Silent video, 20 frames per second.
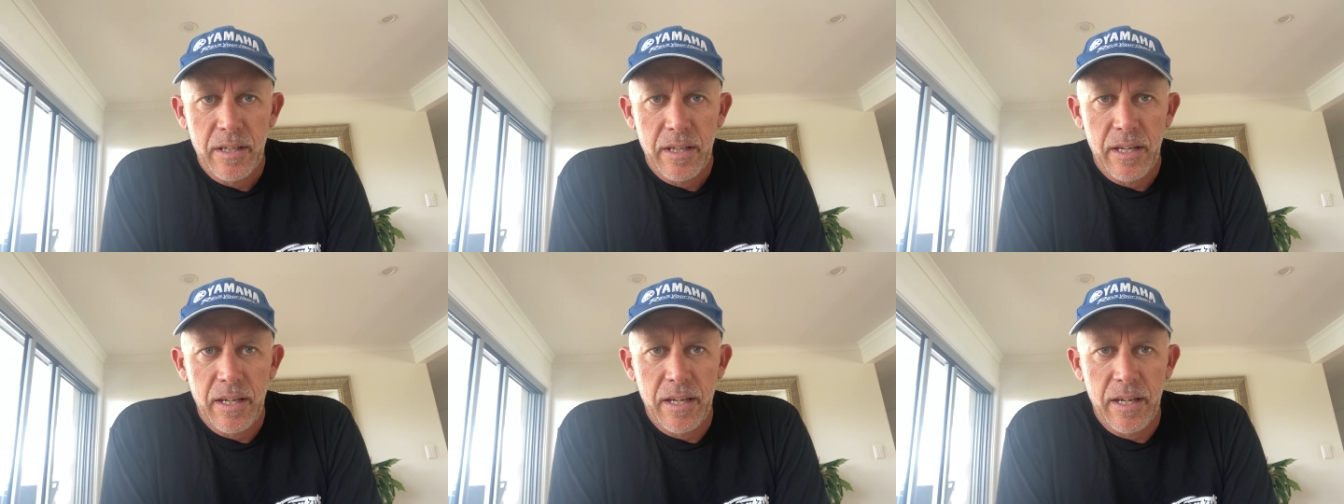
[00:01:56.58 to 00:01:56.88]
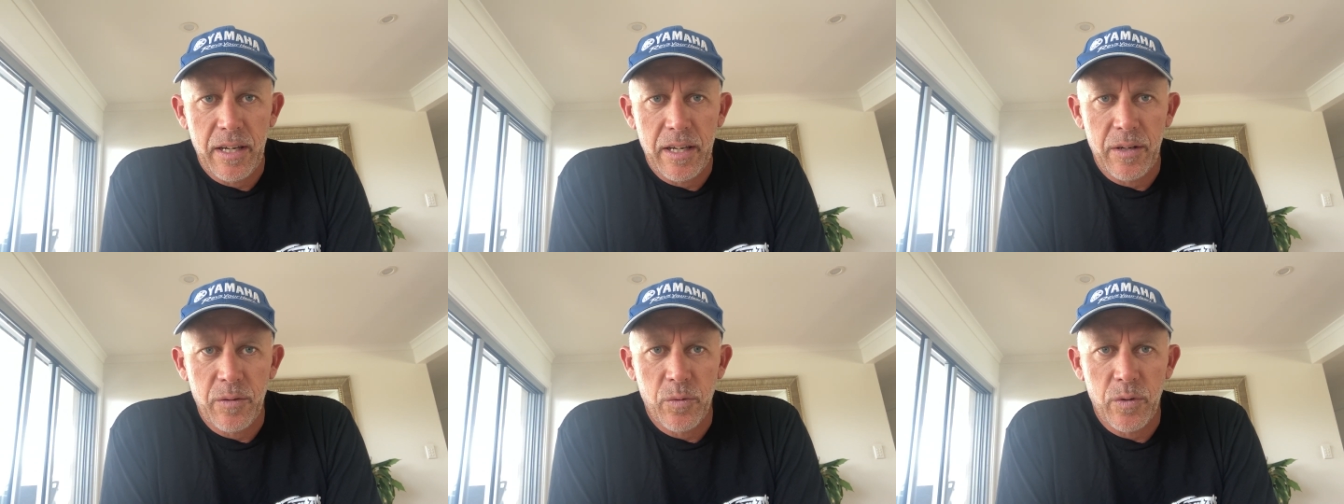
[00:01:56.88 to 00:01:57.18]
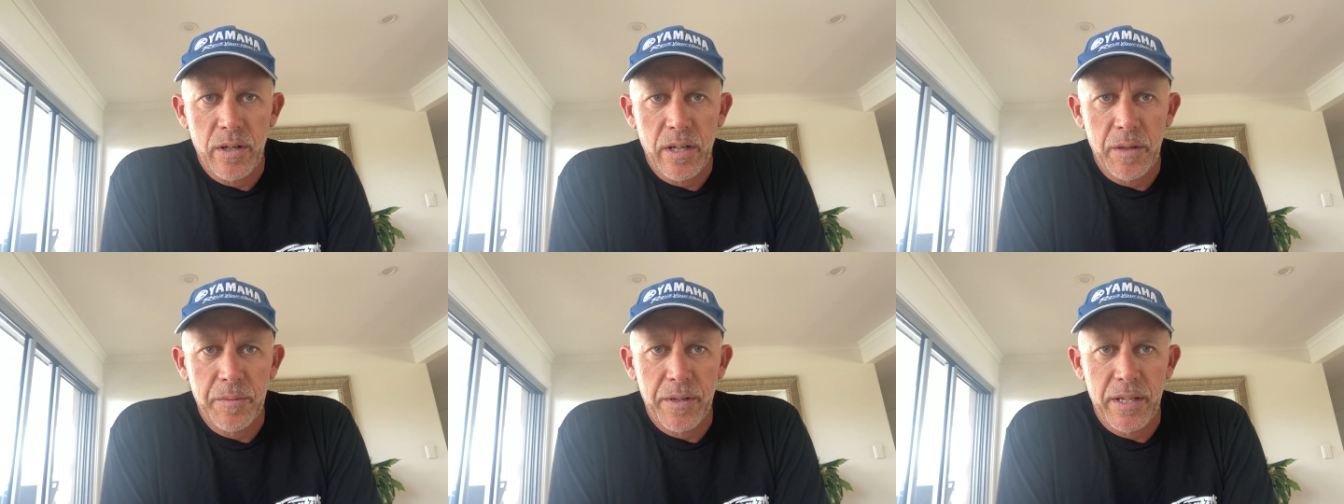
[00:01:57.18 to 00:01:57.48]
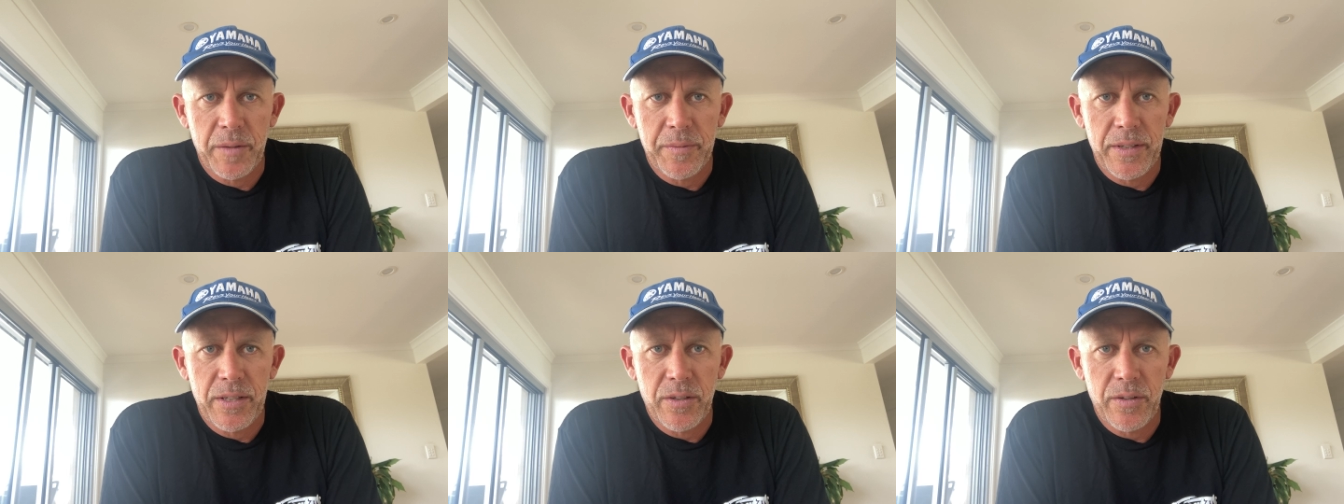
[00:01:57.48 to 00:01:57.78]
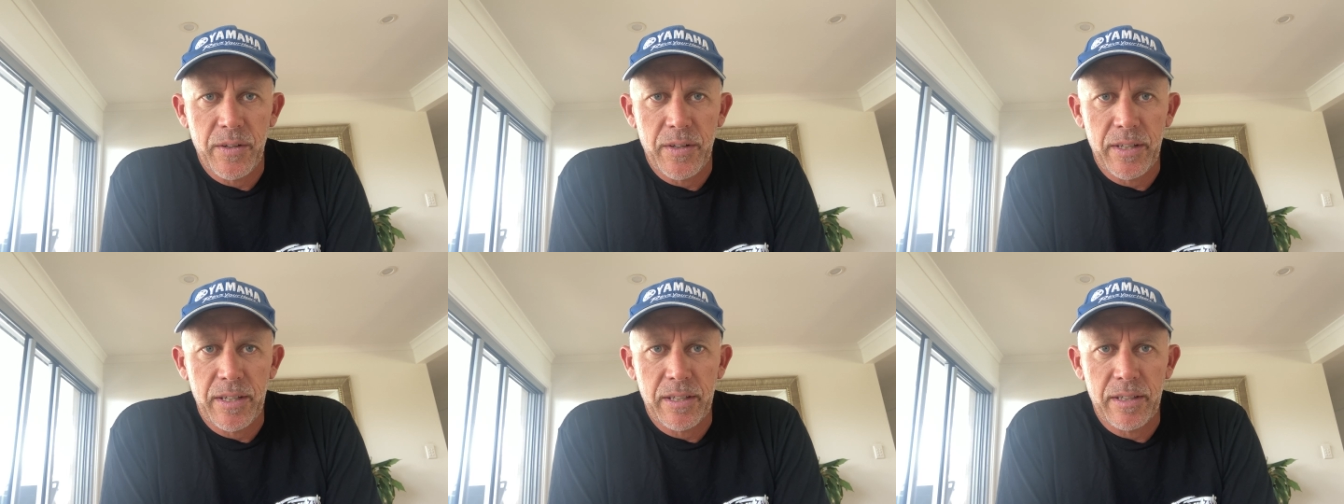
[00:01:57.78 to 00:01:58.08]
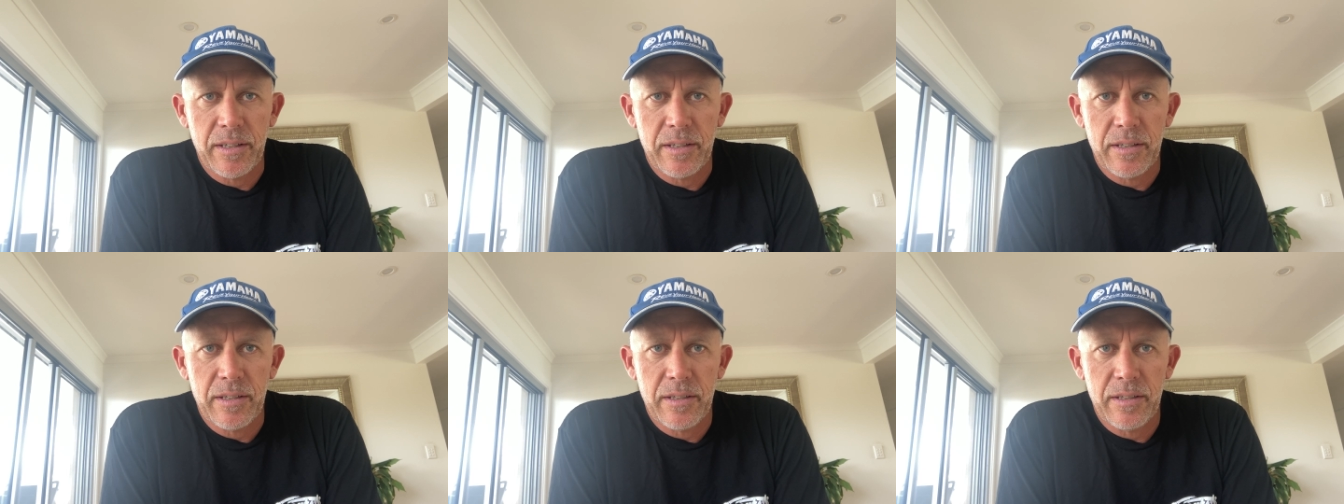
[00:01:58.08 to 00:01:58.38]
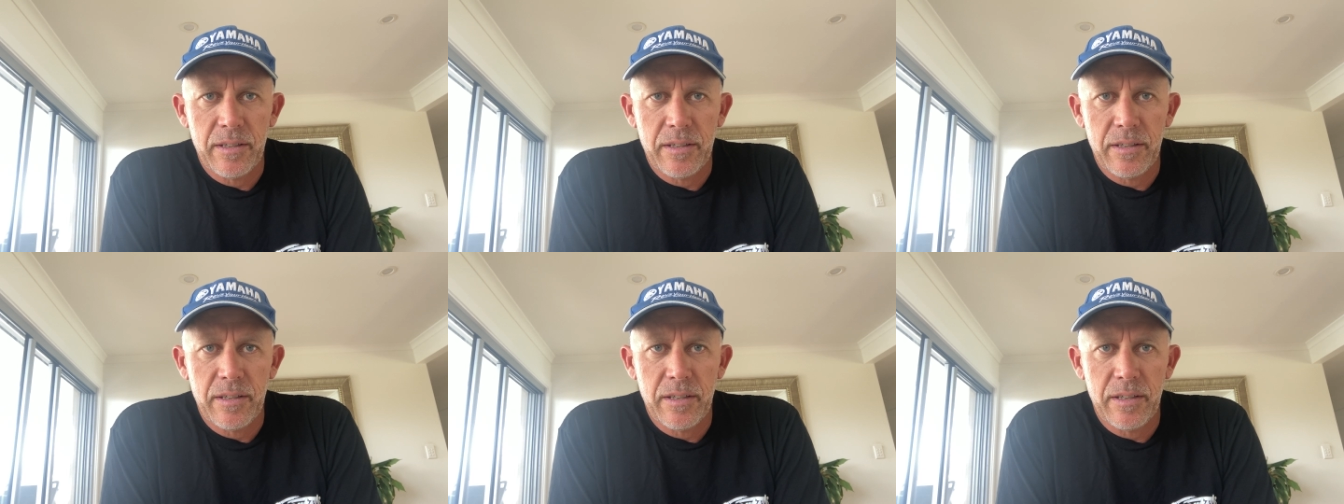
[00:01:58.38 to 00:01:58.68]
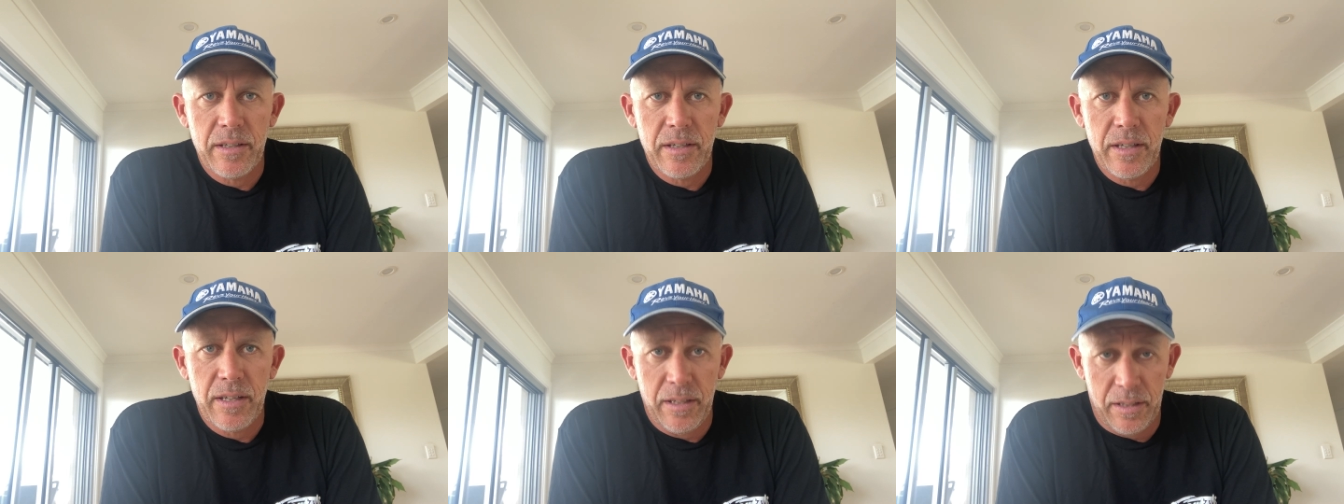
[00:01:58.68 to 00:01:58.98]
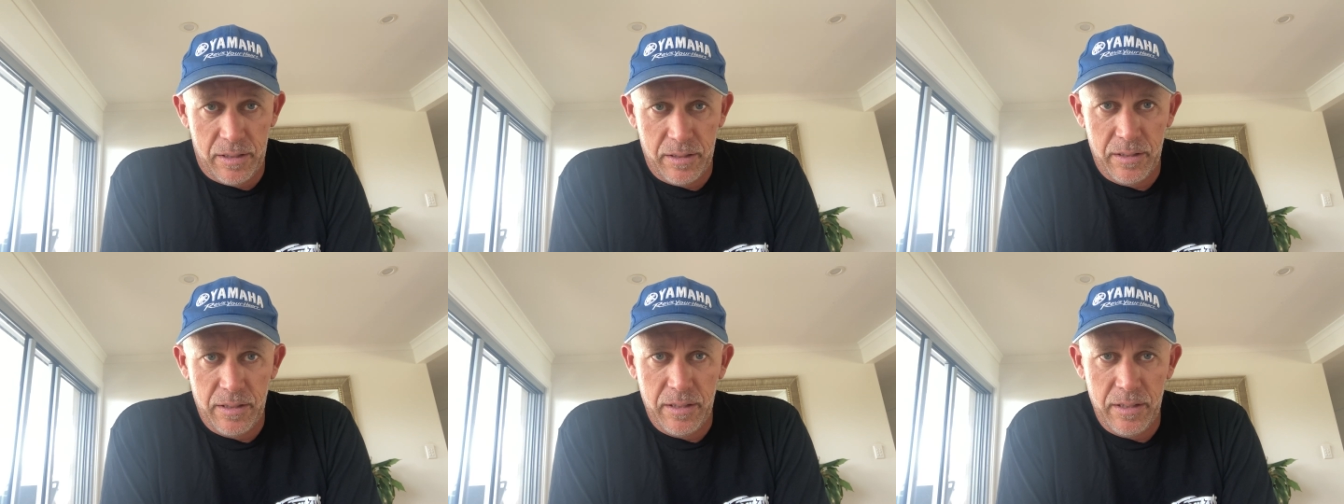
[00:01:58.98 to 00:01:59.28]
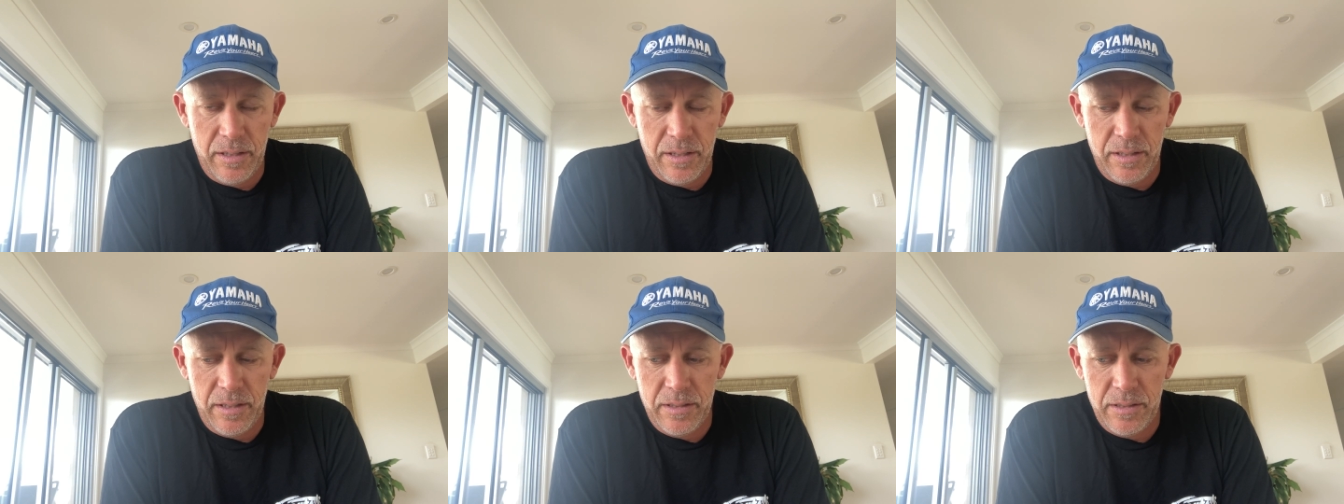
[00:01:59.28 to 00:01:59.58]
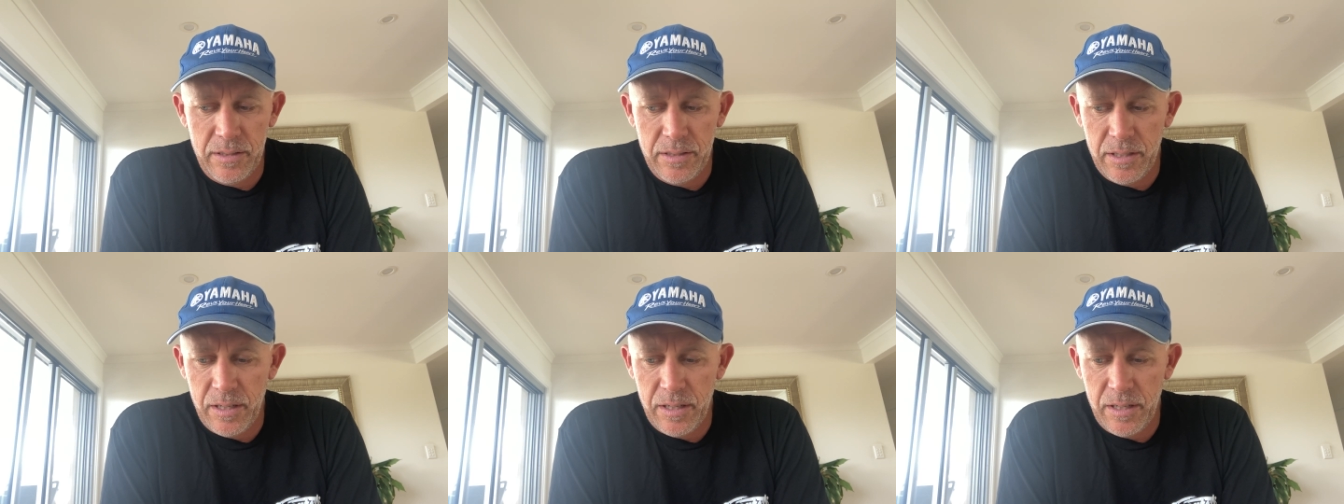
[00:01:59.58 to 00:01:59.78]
And what I'm going to be doing is